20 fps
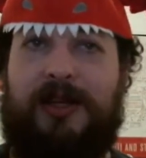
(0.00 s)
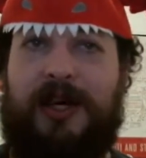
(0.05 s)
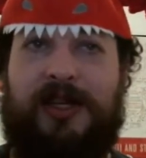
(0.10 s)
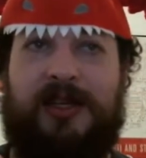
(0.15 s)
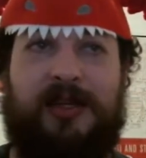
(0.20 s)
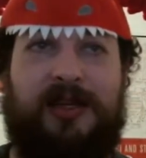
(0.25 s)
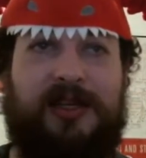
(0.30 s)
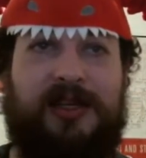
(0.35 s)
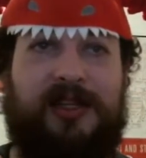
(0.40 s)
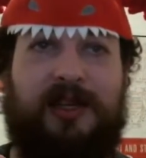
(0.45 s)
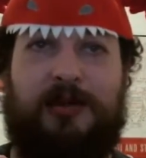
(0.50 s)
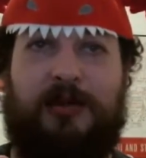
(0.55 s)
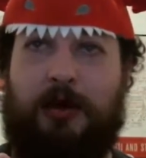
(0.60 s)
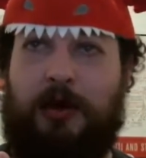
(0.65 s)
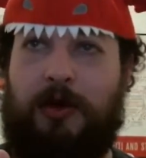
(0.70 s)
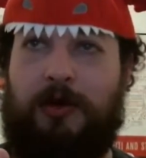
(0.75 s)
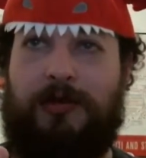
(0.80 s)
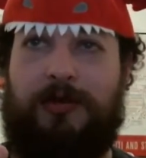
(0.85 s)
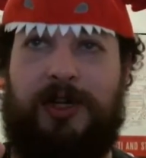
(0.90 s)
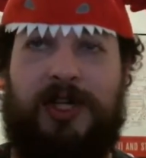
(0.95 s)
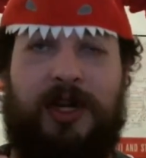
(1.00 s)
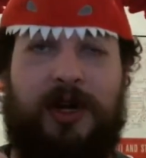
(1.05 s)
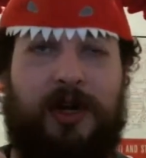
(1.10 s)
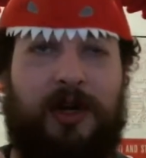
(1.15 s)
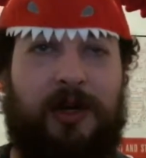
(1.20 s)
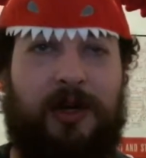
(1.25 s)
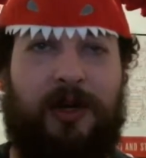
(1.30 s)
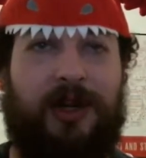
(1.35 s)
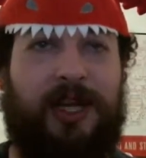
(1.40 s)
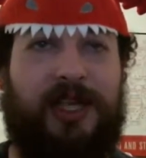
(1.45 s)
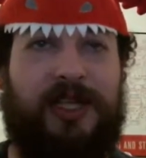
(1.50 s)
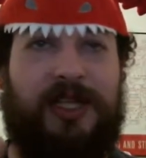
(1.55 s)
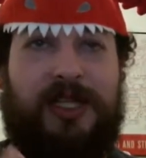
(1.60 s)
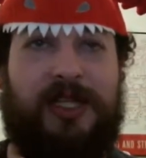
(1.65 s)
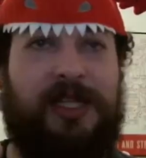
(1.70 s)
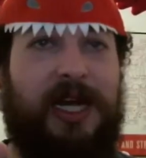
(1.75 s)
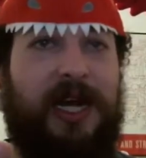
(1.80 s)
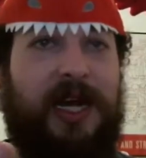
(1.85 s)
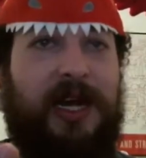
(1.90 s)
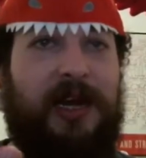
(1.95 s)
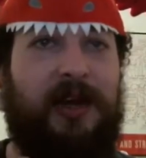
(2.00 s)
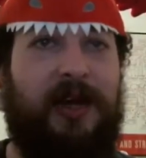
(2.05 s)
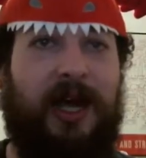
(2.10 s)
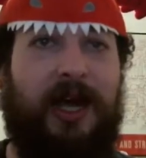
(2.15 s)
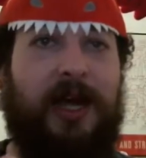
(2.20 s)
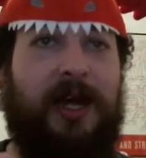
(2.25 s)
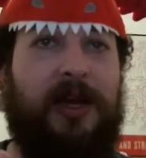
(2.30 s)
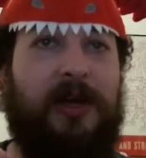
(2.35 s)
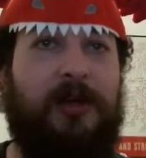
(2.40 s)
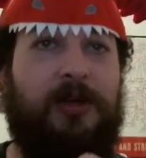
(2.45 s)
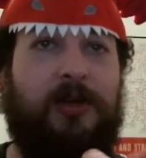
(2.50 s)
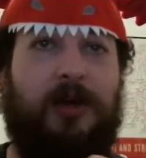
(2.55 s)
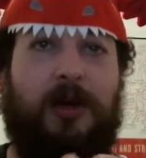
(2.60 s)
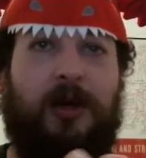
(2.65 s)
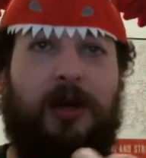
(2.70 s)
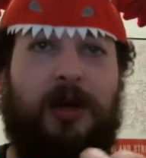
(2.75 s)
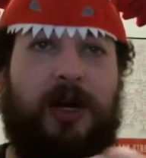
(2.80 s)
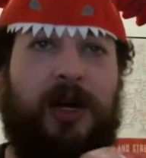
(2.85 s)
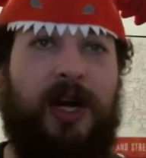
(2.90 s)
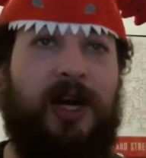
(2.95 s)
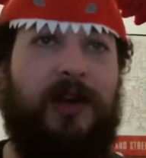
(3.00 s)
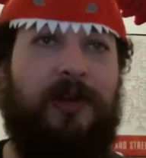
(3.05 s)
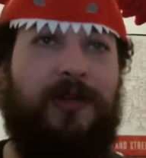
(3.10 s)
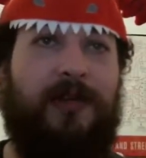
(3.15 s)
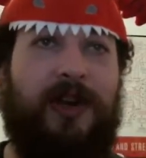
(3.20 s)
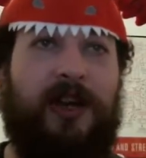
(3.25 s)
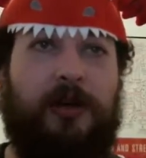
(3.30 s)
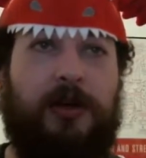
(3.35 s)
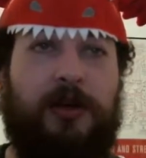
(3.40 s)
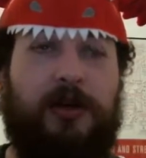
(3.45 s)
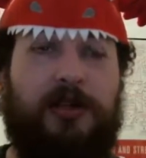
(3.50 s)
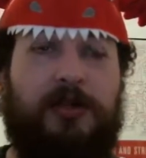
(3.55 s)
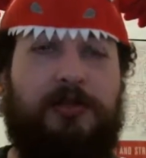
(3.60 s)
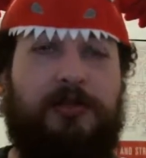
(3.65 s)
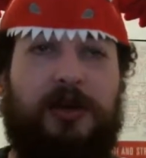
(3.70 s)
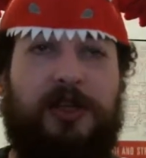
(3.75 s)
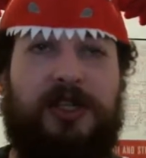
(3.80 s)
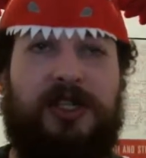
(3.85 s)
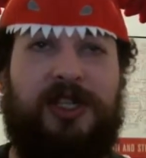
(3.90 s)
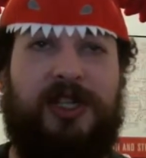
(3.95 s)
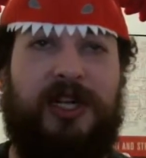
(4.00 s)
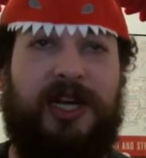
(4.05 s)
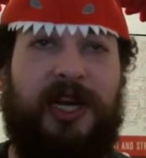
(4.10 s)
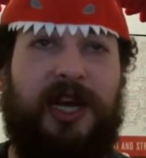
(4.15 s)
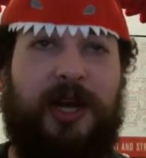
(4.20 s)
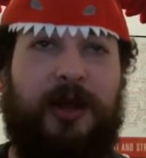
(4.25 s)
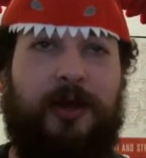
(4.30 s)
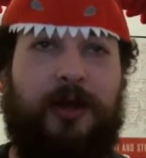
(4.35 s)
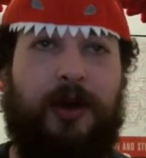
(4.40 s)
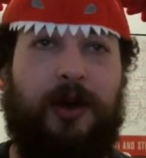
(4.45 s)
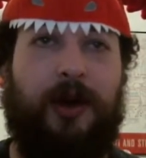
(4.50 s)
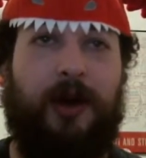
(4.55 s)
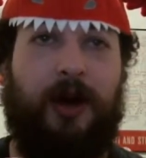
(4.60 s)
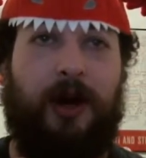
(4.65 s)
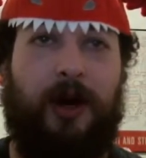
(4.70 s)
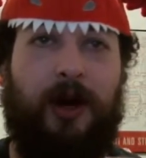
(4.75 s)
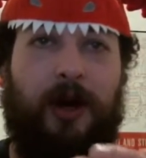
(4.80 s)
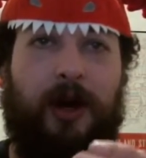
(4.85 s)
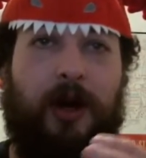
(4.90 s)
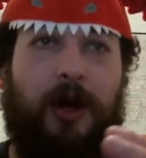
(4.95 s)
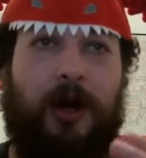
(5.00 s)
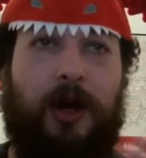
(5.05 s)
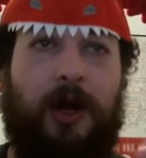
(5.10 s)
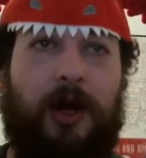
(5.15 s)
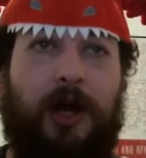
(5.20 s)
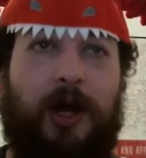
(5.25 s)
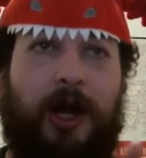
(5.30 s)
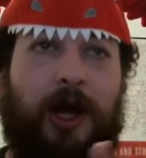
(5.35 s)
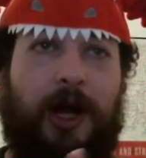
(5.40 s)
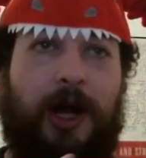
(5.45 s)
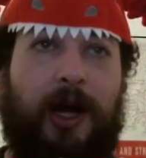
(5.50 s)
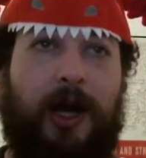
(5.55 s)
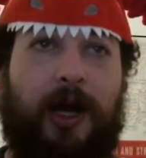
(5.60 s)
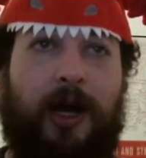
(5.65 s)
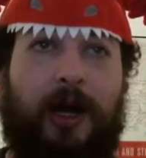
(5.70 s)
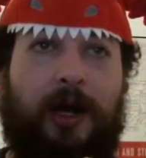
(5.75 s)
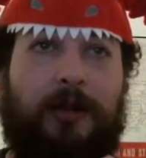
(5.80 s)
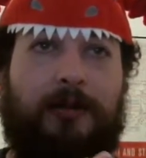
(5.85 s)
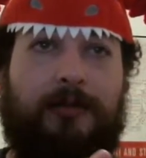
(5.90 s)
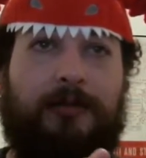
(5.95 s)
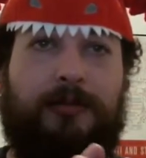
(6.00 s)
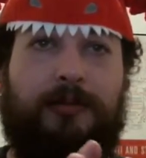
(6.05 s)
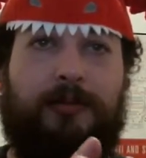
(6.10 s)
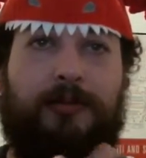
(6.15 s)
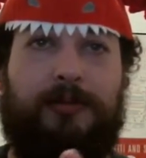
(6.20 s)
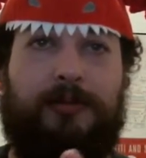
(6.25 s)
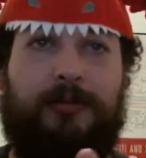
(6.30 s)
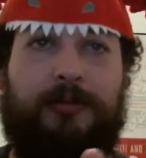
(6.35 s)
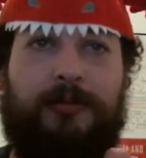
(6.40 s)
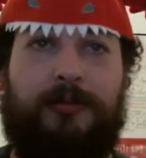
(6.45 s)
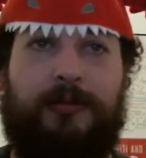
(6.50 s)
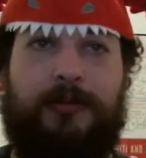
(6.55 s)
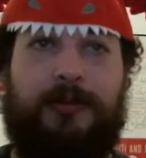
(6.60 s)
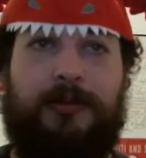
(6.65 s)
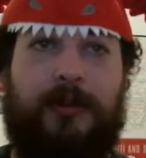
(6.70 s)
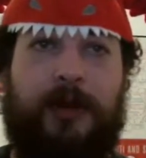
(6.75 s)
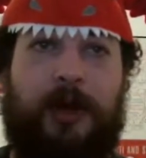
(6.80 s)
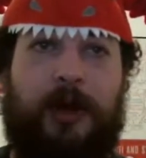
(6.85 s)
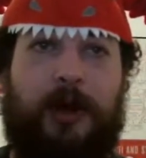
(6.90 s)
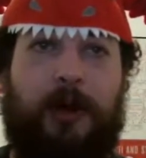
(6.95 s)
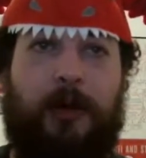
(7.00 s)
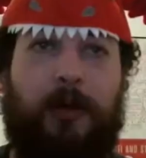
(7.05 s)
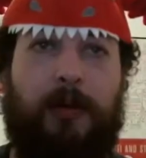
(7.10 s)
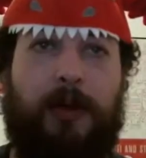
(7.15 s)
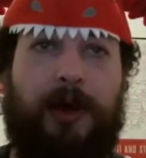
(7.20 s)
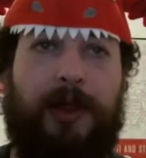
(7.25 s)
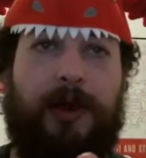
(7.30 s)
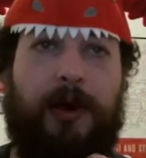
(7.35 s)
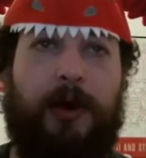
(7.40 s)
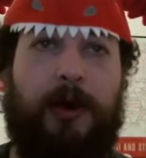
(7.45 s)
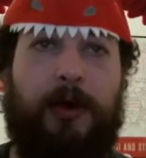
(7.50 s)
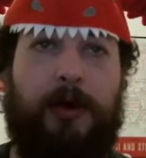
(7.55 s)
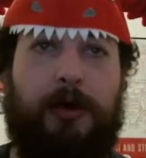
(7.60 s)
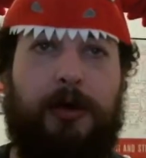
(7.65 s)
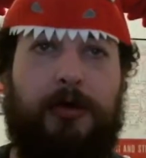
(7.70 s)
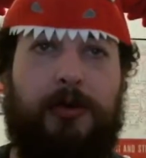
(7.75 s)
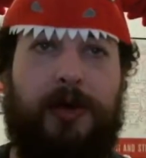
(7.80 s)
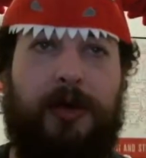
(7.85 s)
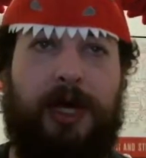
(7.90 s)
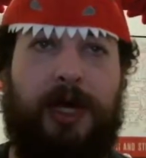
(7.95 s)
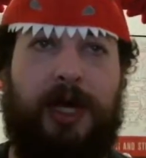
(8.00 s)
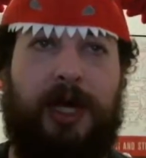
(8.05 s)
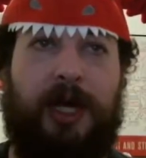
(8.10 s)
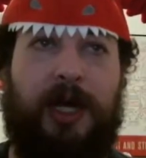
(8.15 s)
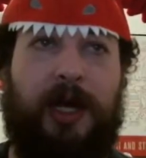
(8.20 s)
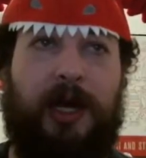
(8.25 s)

some sort of material that's sand and dirt kind of interspersed together. Um, whether it would be